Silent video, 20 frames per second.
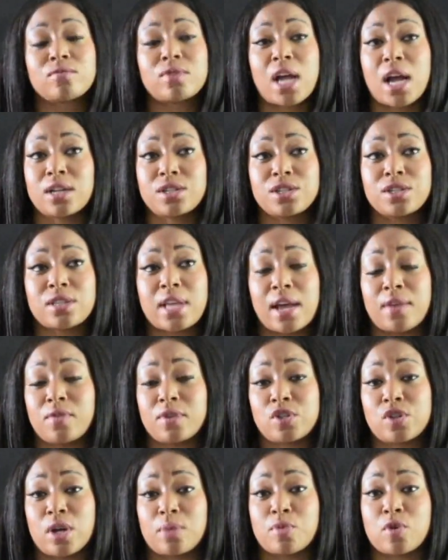Tasha's
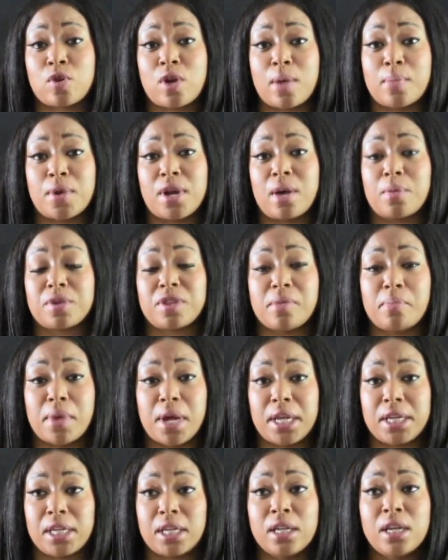having trouble coming up with the
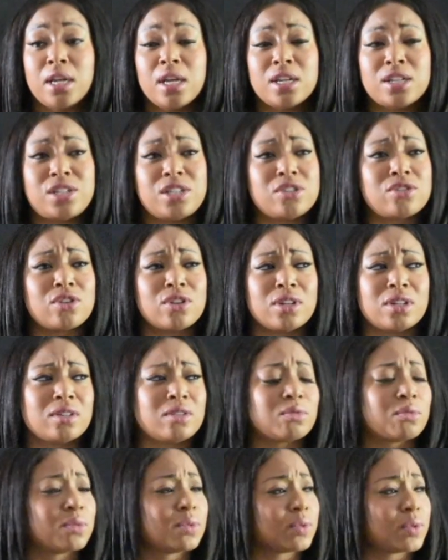money. She's
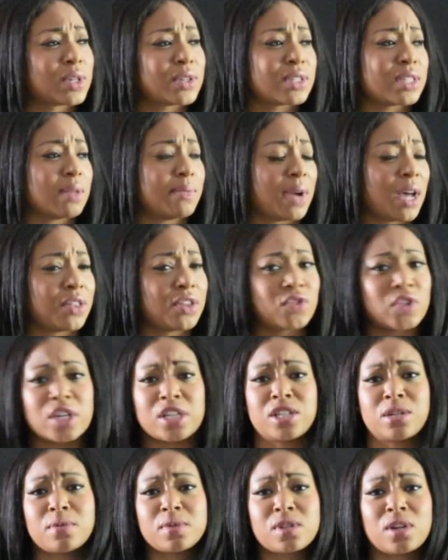gonna, there's some other
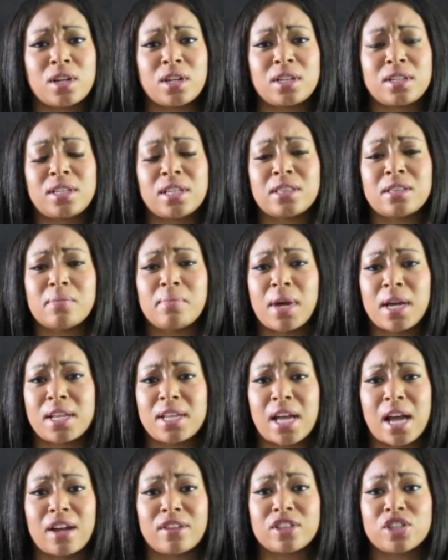things. She was gonna get the
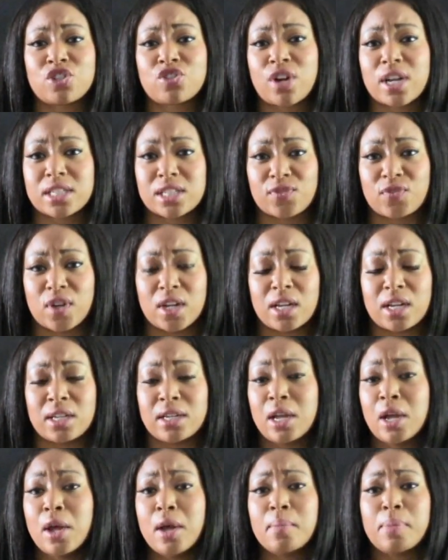money out of the trust
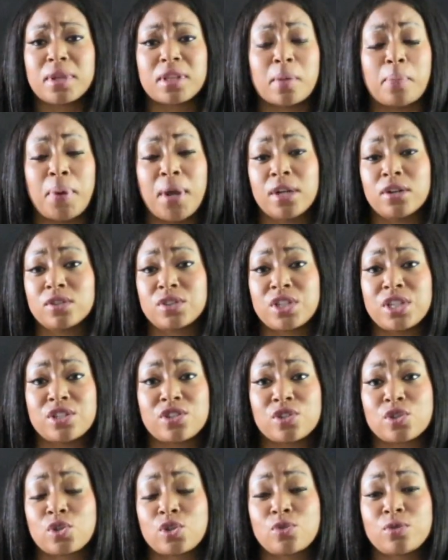fund, but the
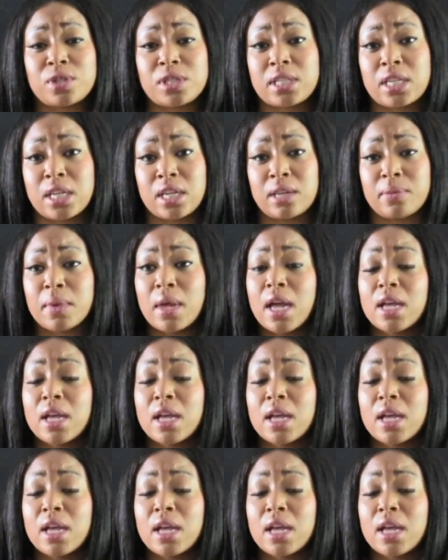penalties are too steep.